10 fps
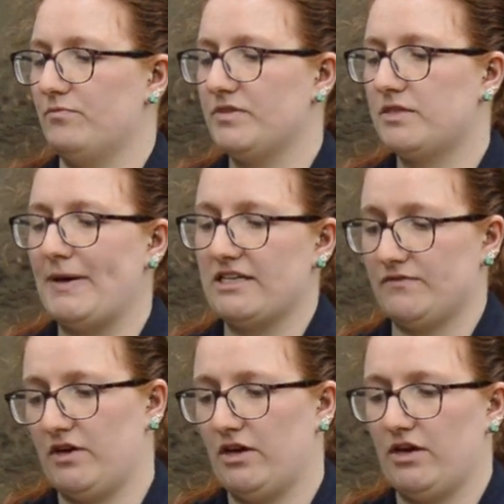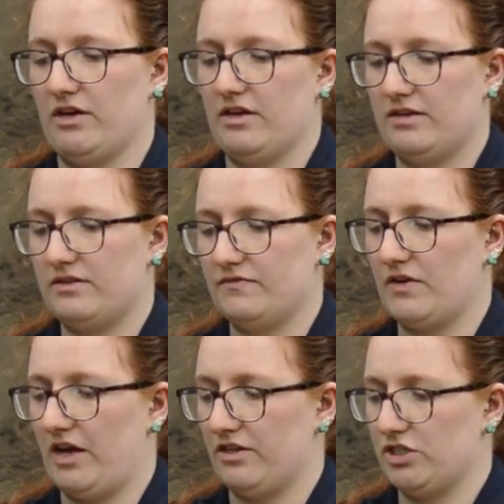space for
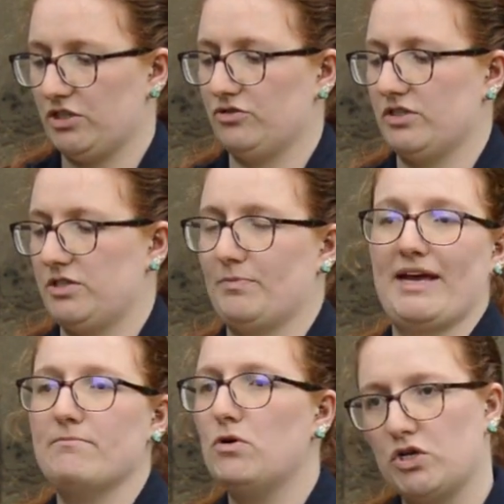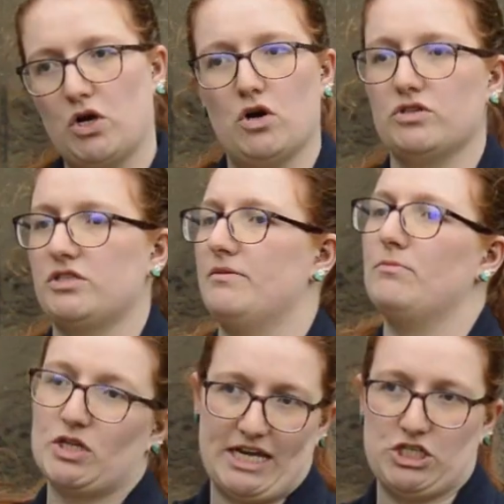children to play in mud huts and
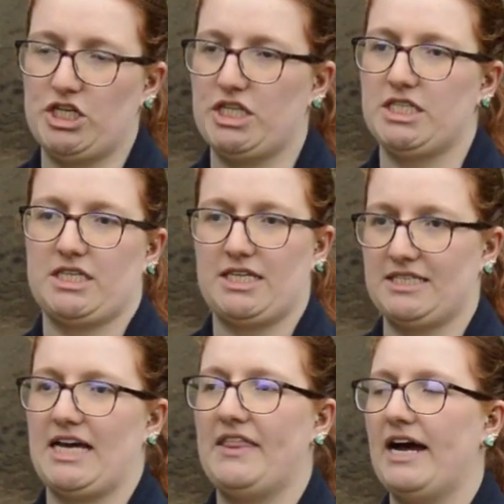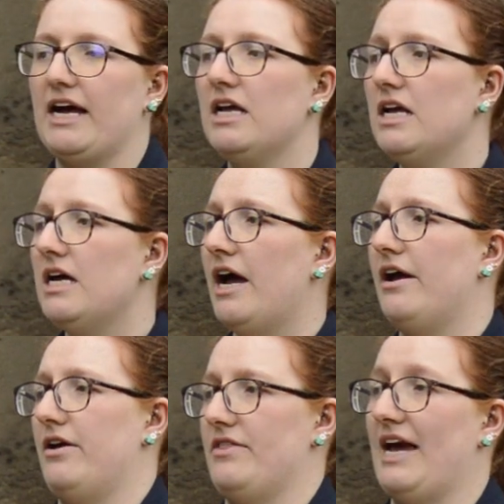mud kitchens and things like that.
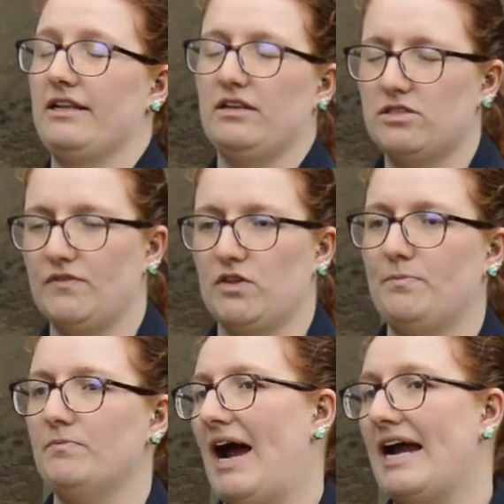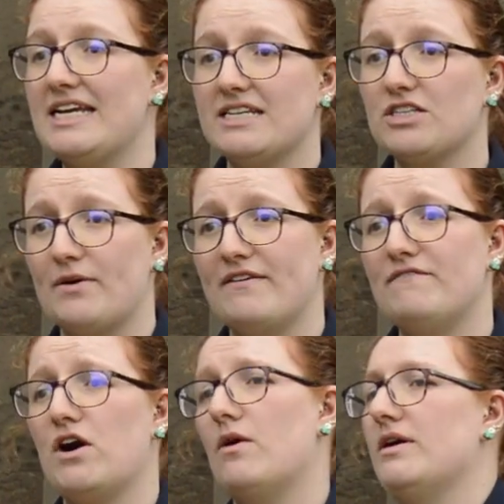And they had lots of other ideas going
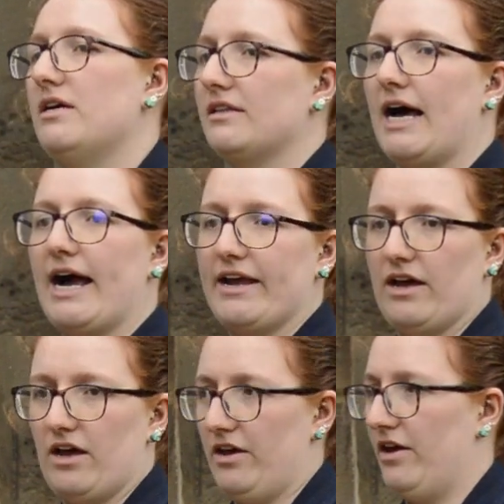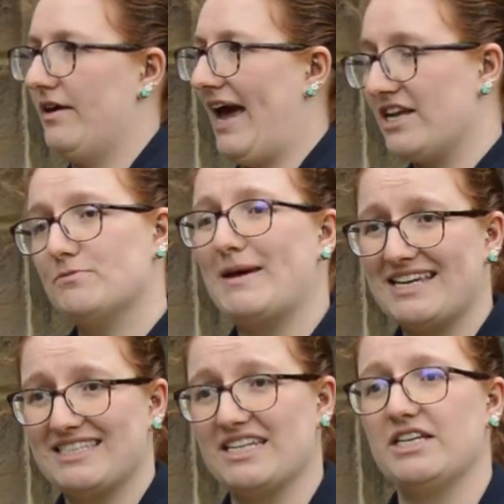forward, like hedge
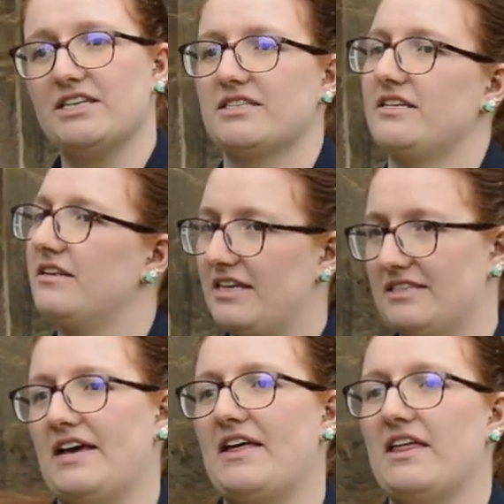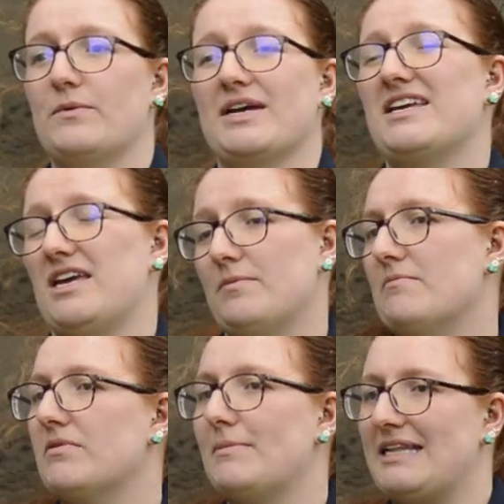mazes and things like that we can keep
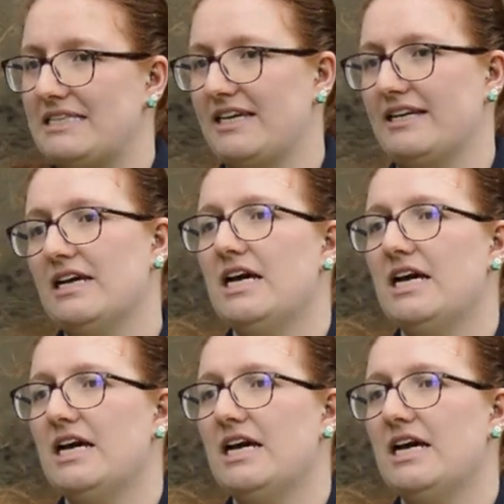implementing